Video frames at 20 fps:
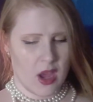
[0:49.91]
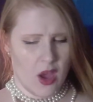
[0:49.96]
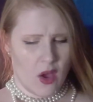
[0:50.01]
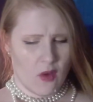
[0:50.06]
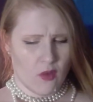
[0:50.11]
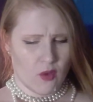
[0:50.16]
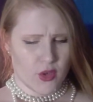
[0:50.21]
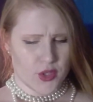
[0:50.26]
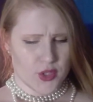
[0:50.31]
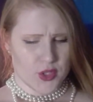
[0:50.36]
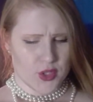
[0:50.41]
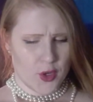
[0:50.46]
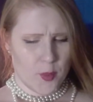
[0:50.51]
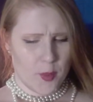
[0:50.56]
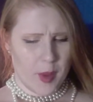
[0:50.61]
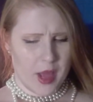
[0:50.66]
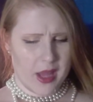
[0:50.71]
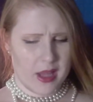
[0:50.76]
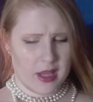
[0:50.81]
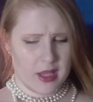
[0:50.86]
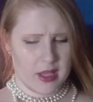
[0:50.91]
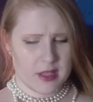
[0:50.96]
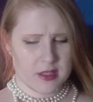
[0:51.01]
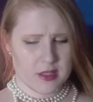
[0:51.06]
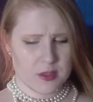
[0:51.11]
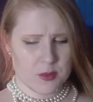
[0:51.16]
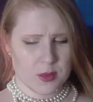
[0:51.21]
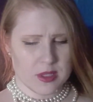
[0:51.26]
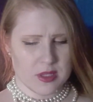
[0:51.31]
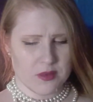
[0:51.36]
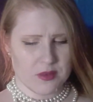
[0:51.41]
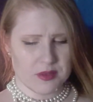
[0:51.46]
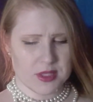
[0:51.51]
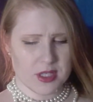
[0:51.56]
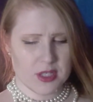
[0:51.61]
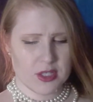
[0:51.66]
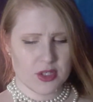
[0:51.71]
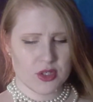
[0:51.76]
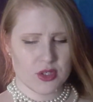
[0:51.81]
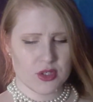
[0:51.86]
for Sir Pellias was of
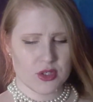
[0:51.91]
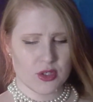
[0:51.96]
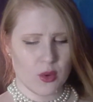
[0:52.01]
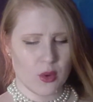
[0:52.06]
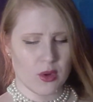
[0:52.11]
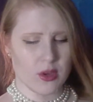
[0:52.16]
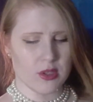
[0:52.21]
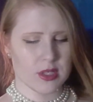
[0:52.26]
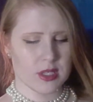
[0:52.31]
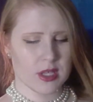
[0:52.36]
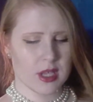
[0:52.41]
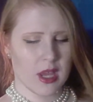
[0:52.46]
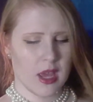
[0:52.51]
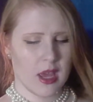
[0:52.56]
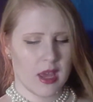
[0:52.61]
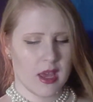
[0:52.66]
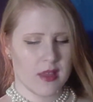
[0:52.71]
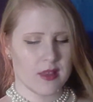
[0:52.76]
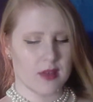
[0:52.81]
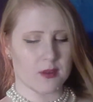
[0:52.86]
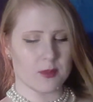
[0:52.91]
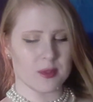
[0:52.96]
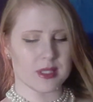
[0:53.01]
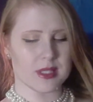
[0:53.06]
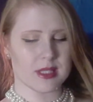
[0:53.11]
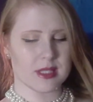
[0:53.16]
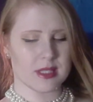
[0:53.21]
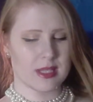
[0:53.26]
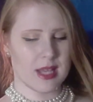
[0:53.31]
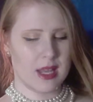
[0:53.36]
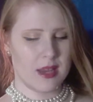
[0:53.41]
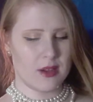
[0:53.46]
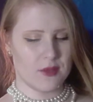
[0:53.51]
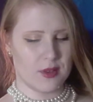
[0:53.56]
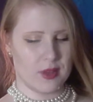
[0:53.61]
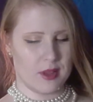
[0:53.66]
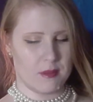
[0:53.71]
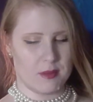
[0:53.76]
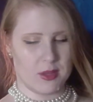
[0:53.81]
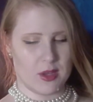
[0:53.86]
such a sort that it was said of
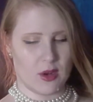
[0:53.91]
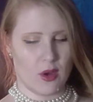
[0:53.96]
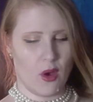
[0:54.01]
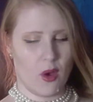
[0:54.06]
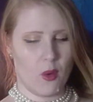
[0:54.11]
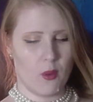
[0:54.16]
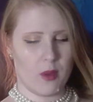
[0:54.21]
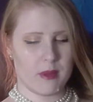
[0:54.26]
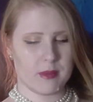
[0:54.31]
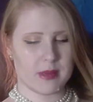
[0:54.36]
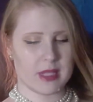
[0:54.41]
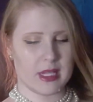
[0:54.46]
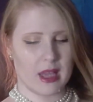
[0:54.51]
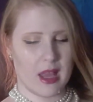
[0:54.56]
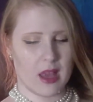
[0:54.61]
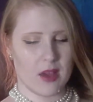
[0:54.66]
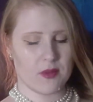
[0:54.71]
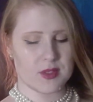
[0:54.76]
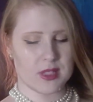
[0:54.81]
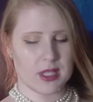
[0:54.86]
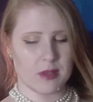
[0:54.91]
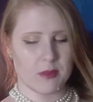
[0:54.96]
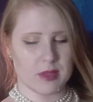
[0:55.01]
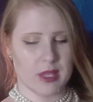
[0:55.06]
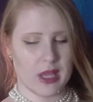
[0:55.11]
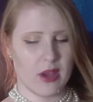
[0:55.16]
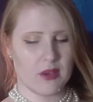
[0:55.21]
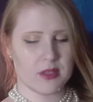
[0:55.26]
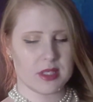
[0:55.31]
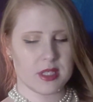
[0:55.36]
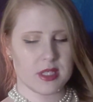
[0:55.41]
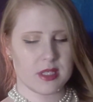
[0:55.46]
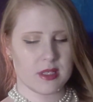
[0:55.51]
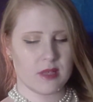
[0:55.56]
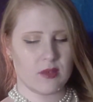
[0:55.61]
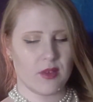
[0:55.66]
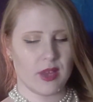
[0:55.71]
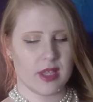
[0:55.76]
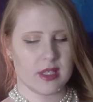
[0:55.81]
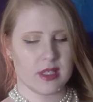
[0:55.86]
him that all women loved him without
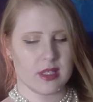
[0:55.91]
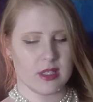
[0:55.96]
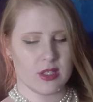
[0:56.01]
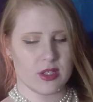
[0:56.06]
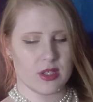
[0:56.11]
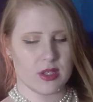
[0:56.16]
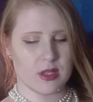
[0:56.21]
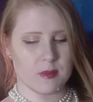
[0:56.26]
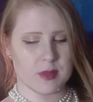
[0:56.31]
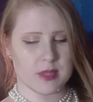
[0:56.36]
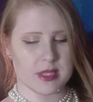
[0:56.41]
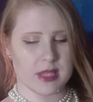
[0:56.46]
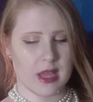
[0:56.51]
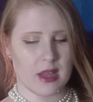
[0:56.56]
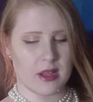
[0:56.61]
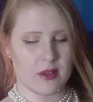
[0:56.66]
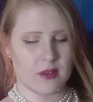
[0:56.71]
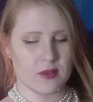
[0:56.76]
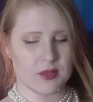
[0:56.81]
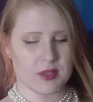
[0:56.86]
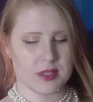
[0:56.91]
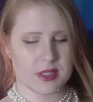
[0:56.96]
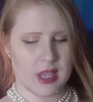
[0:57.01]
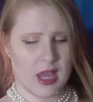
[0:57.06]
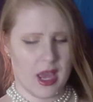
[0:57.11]
disadvantage to themselves,